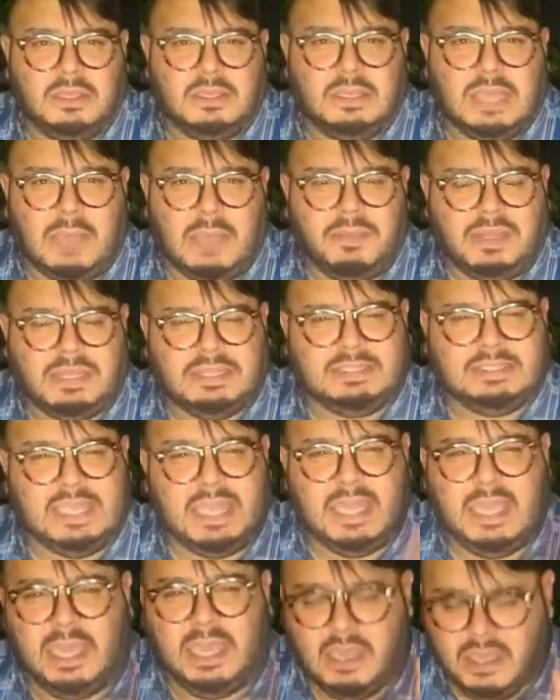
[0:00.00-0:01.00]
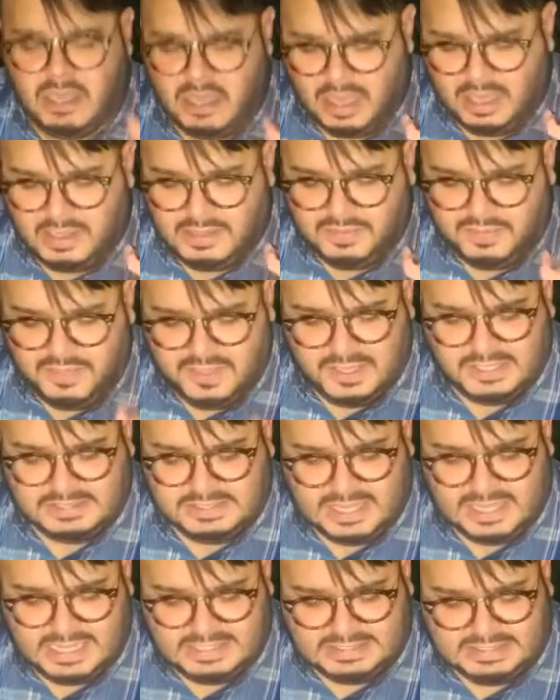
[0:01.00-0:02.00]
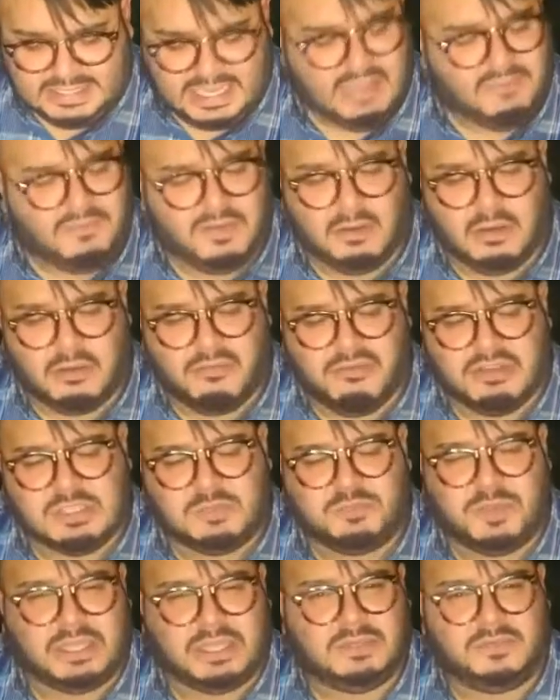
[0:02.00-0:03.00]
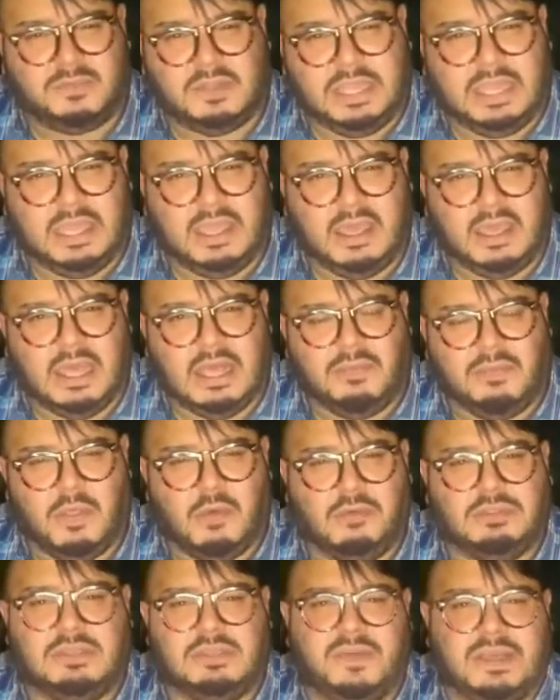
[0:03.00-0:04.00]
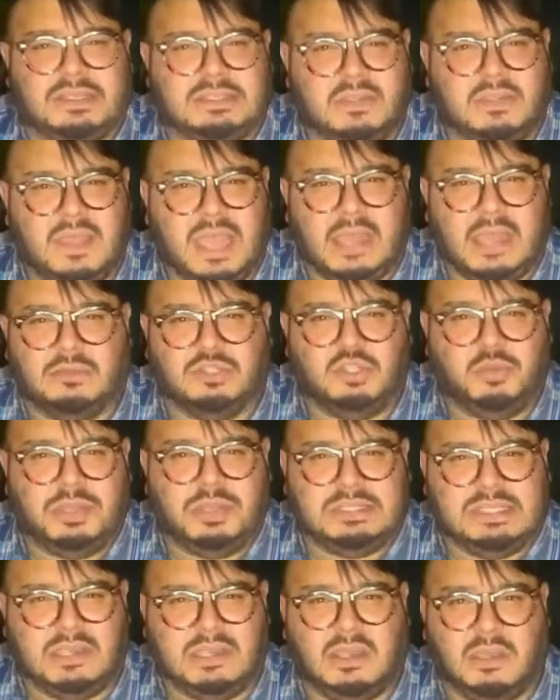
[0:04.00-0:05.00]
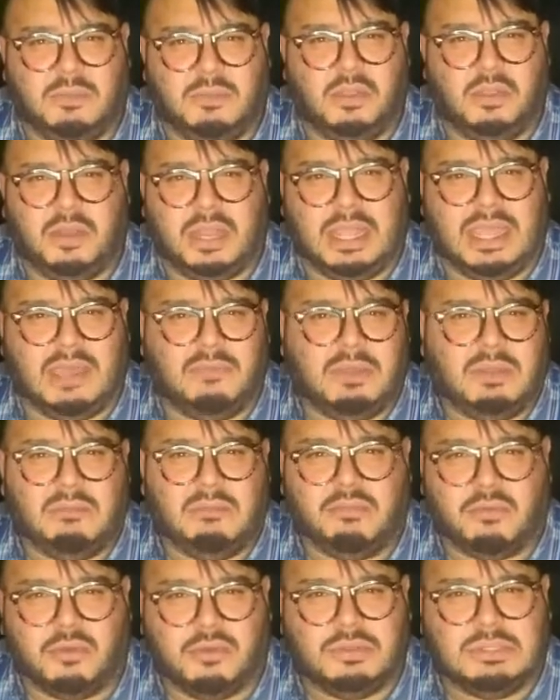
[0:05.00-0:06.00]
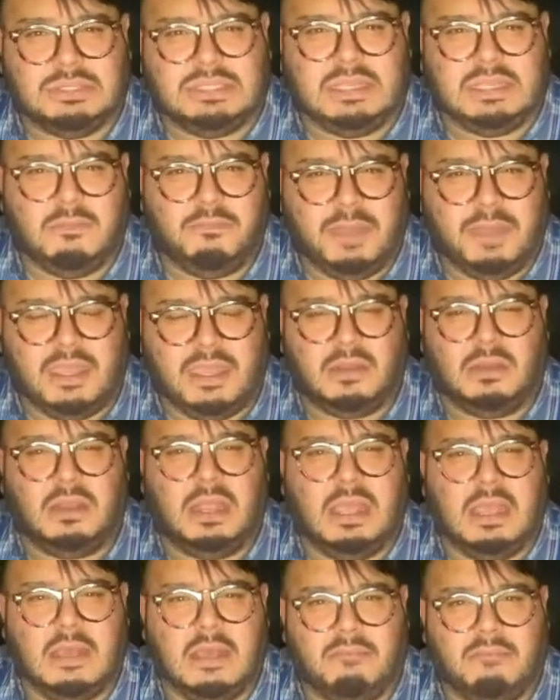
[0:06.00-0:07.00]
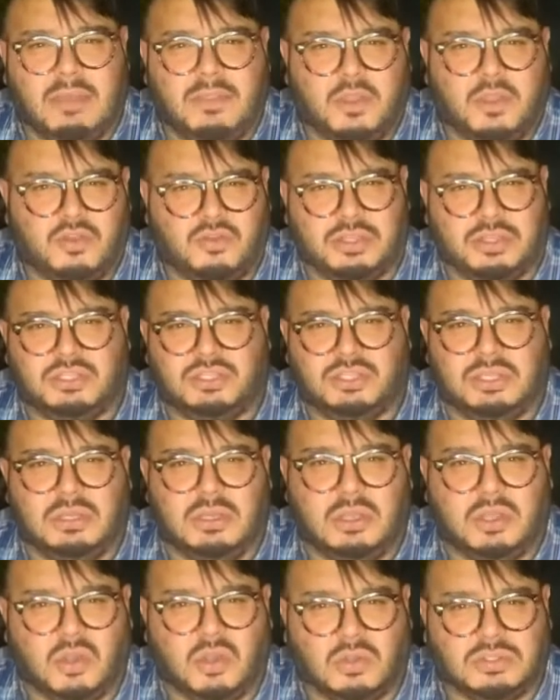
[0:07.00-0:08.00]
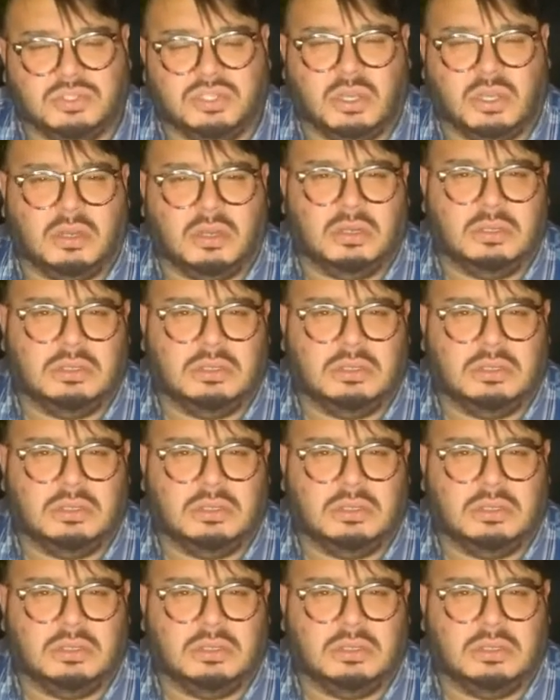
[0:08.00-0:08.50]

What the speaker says: I'm going to say this, and I say it very respectfully. Those of us in the LGBT community have been bruised and beaten by the Christian culture.